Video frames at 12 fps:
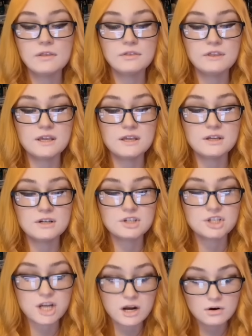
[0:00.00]
the
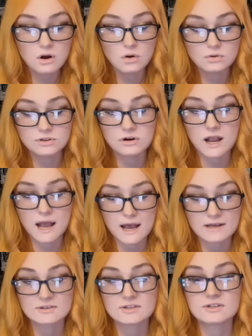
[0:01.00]
shareholder
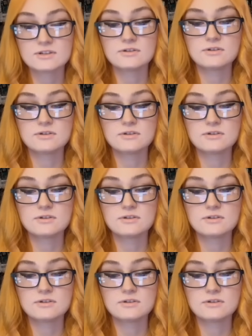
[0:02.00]
asked